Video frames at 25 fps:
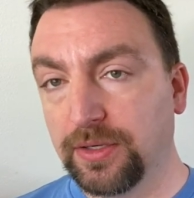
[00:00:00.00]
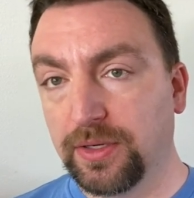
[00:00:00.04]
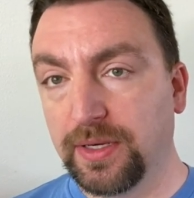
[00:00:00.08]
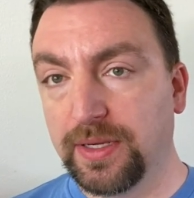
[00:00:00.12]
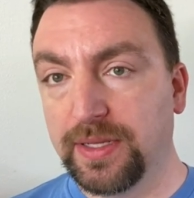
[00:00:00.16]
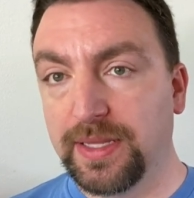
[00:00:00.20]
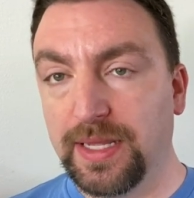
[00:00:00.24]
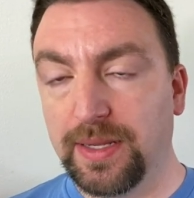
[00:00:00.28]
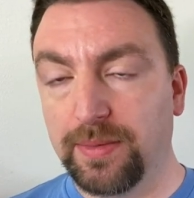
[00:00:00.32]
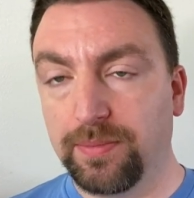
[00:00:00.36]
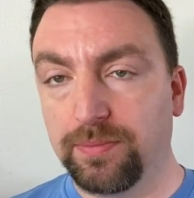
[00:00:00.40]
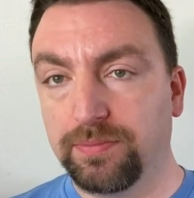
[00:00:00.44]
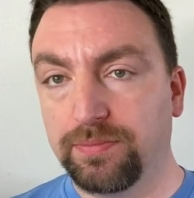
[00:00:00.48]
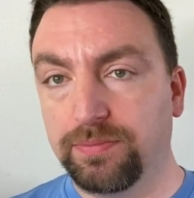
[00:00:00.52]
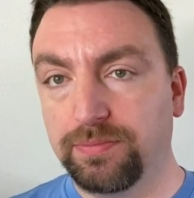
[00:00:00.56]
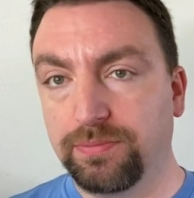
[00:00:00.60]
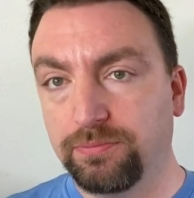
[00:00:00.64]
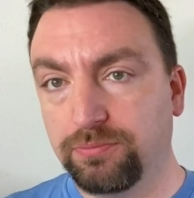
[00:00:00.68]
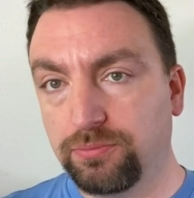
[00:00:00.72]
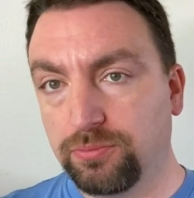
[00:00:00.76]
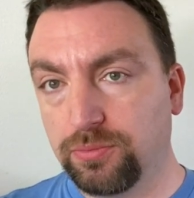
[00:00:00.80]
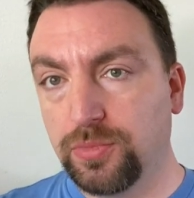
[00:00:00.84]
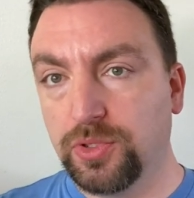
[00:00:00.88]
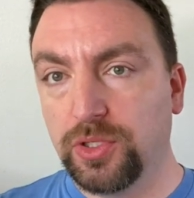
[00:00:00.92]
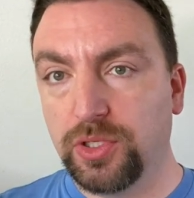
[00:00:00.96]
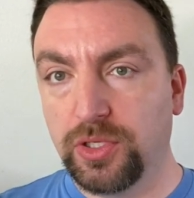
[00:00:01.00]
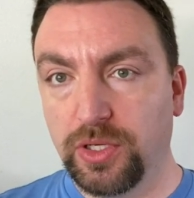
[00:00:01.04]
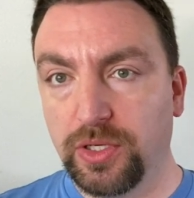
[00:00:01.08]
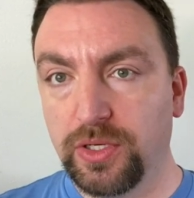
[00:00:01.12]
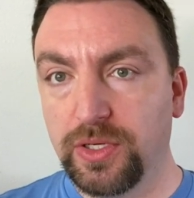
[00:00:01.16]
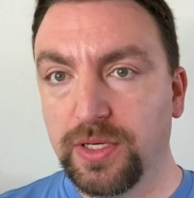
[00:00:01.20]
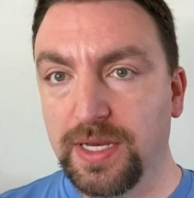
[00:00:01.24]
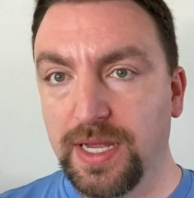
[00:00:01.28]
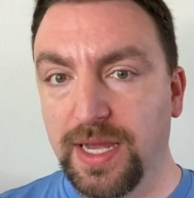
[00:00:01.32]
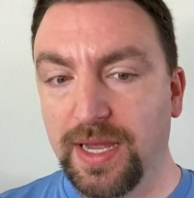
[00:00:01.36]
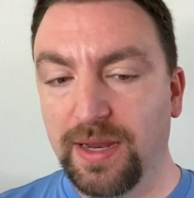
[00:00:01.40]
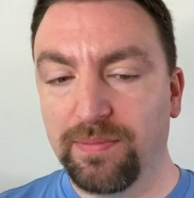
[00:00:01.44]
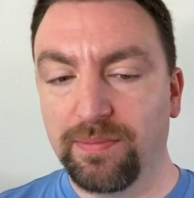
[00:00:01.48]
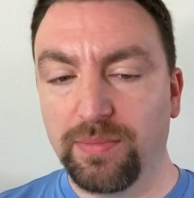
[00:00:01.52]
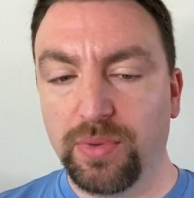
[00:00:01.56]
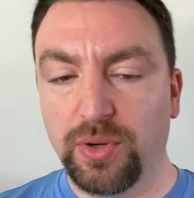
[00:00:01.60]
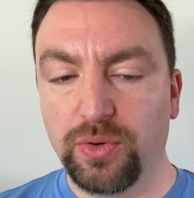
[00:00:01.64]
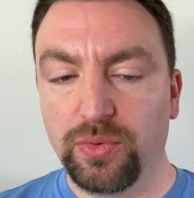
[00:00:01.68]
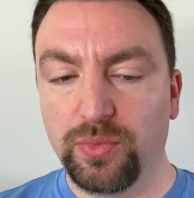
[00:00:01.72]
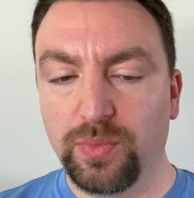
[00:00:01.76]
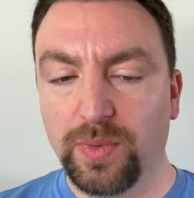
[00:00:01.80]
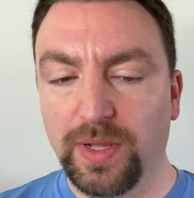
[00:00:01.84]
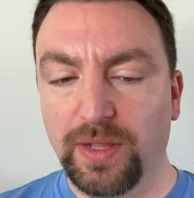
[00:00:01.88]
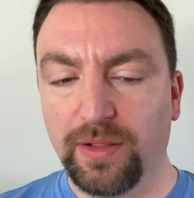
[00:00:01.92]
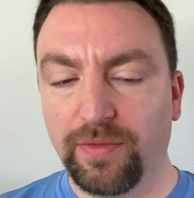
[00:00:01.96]
And that could not
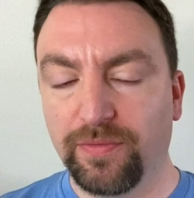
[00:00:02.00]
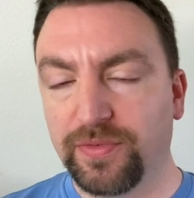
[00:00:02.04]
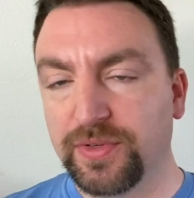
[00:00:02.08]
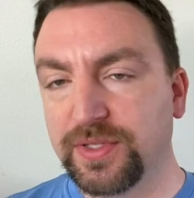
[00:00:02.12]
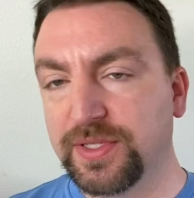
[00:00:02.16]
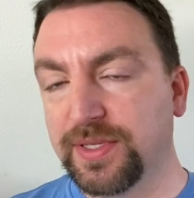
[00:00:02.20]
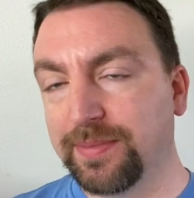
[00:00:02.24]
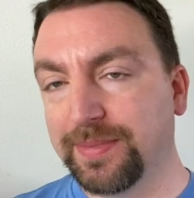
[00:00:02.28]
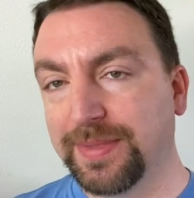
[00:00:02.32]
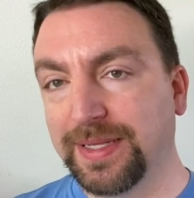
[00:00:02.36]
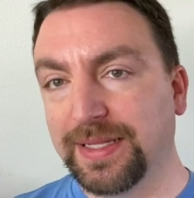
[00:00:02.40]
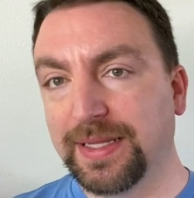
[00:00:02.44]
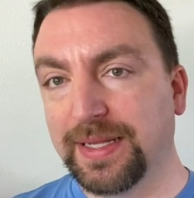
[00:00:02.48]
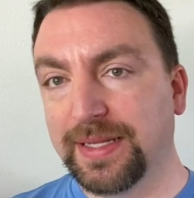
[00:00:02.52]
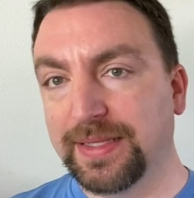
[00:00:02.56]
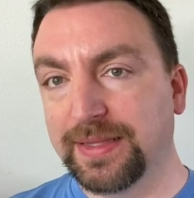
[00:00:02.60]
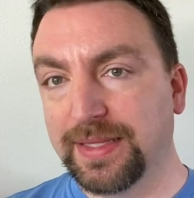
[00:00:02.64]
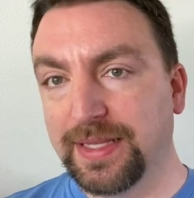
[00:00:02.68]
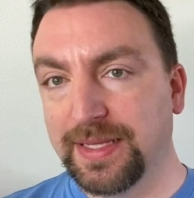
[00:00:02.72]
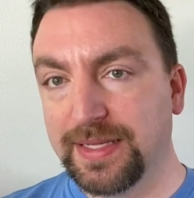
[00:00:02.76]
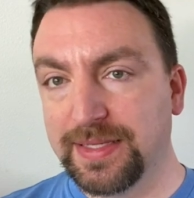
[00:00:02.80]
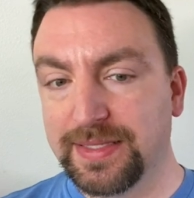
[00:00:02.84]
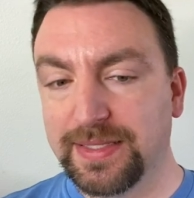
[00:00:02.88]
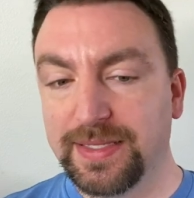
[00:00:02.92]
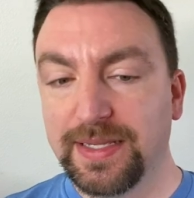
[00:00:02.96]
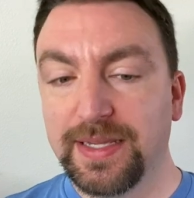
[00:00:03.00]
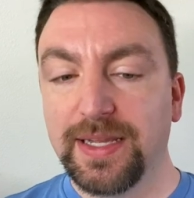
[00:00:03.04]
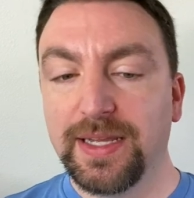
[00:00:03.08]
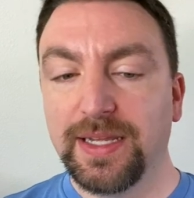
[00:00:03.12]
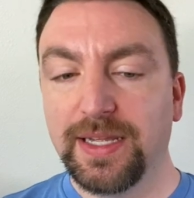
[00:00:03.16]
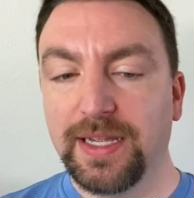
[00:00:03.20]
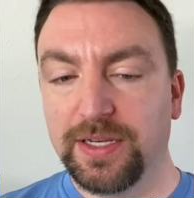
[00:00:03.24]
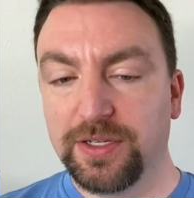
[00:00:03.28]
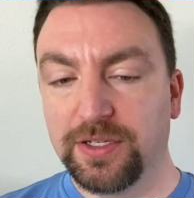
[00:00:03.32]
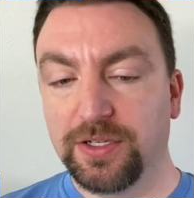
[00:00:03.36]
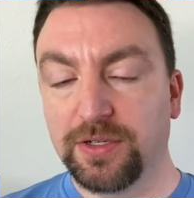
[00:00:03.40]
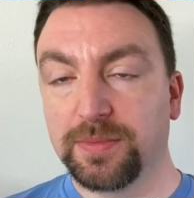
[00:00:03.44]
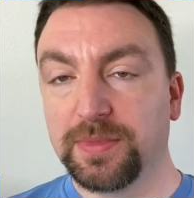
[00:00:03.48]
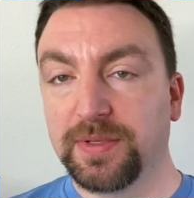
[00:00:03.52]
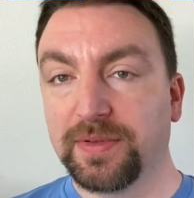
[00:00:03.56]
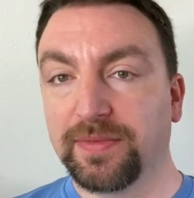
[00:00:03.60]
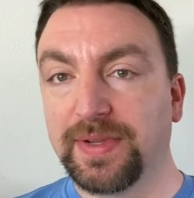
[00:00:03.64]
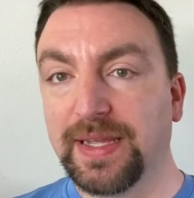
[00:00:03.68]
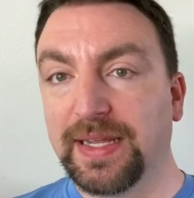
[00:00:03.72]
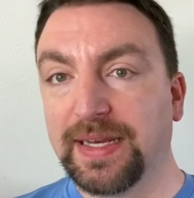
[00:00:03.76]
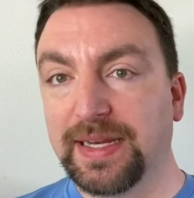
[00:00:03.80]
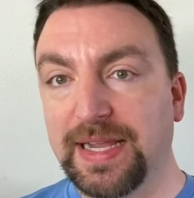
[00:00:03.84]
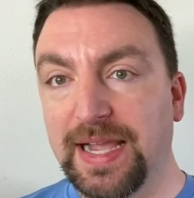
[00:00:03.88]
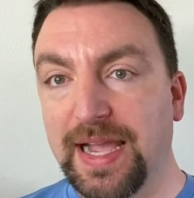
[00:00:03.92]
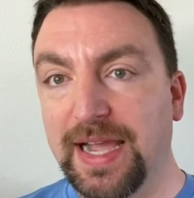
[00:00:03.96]
bode well for something like this in terms of
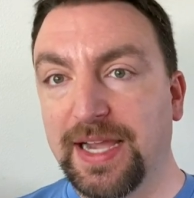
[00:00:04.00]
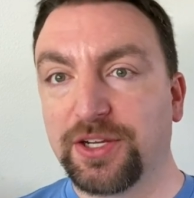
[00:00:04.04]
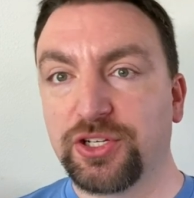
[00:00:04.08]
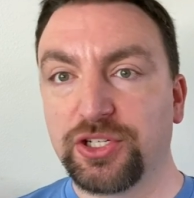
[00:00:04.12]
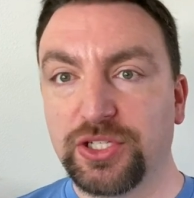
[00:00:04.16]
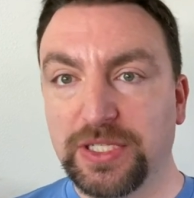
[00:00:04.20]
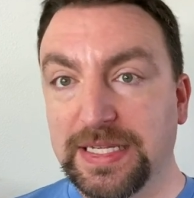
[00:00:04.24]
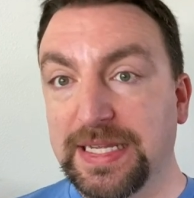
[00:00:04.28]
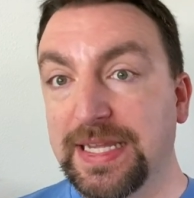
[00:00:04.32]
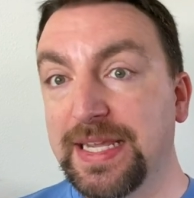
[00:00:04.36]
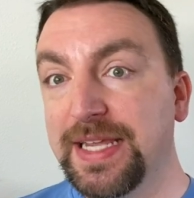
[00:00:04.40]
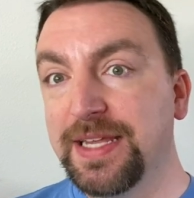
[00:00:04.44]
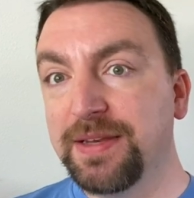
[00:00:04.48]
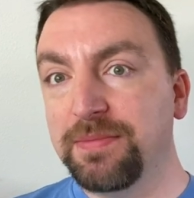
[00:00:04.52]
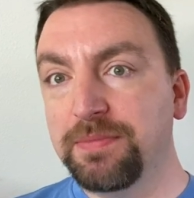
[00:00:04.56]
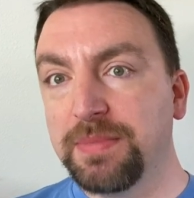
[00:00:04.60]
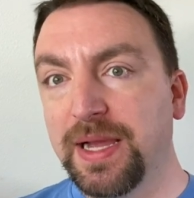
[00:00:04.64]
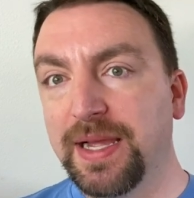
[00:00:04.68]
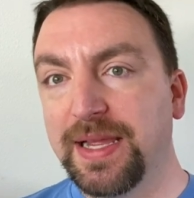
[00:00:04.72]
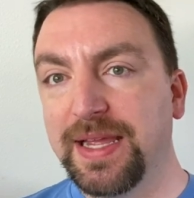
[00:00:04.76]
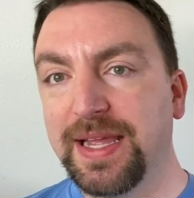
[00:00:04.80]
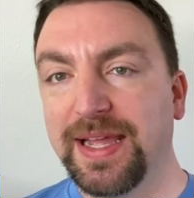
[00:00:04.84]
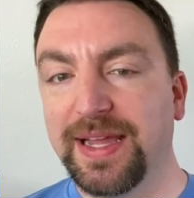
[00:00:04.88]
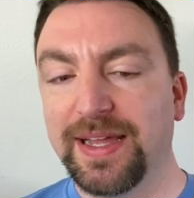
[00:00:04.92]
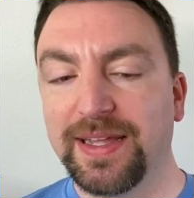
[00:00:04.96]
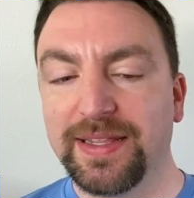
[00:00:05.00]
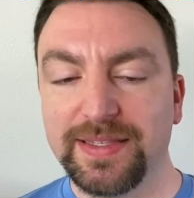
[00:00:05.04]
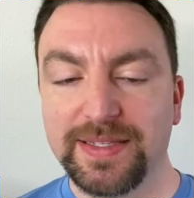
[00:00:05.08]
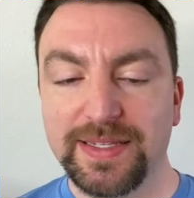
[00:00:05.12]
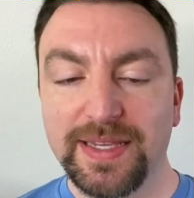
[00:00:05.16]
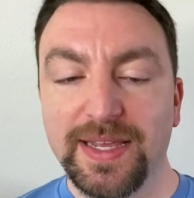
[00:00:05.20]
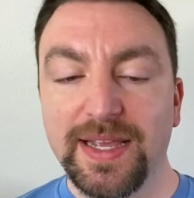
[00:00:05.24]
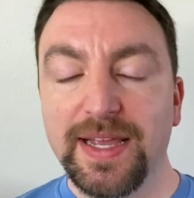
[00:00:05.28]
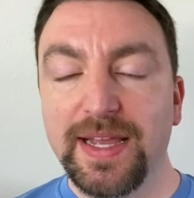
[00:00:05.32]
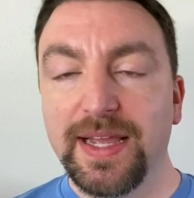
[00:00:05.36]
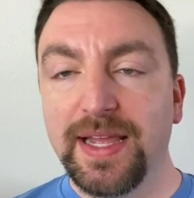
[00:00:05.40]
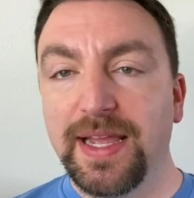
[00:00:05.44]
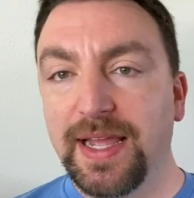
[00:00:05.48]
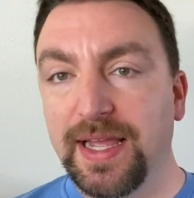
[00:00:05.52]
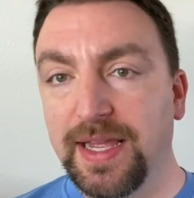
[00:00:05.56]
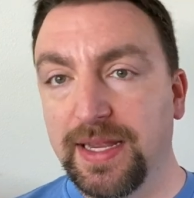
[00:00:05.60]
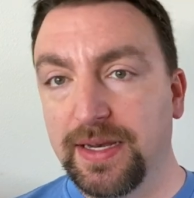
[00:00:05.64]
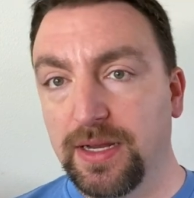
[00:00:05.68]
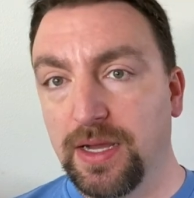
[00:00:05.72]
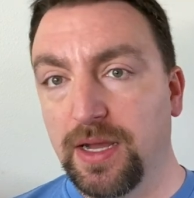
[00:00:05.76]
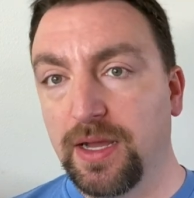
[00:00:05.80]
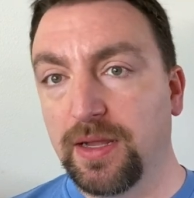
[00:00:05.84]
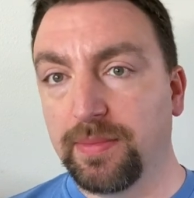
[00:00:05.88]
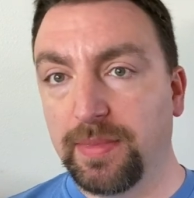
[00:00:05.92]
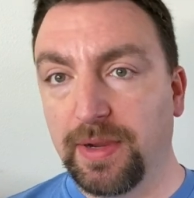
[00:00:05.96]
getting actually in my hands and
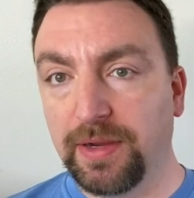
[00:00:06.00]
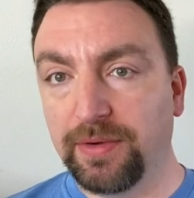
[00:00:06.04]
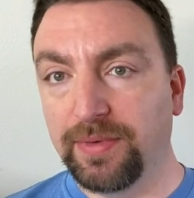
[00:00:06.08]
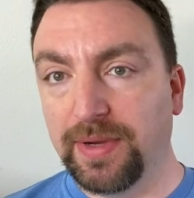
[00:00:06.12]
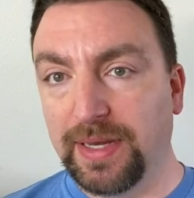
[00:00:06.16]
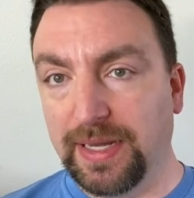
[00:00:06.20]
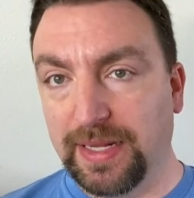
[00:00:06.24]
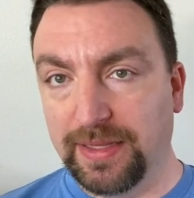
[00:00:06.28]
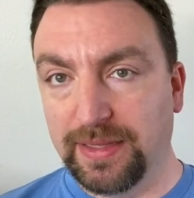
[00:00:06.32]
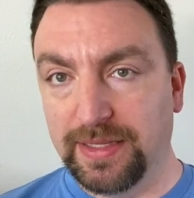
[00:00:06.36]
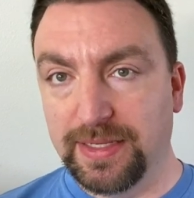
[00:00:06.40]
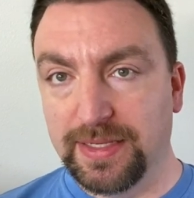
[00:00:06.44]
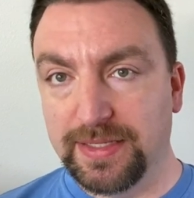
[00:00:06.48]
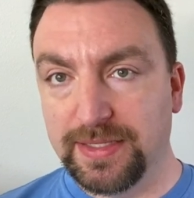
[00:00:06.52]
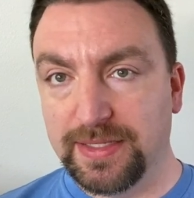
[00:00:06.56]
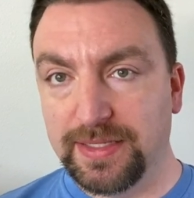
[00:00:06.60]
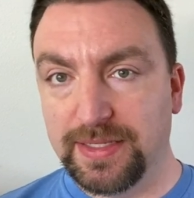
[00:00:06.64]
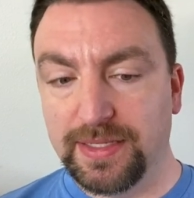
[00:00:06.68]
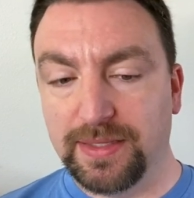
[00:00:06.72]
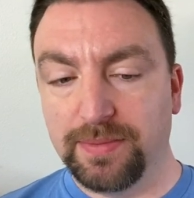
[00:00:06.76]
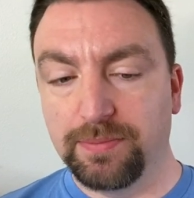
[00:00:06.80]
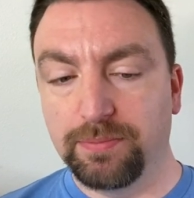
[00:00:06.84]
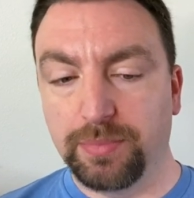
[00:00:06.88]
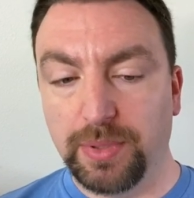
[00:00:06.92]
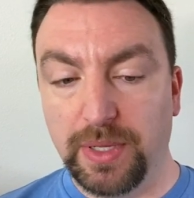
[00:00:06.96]
on my reading list.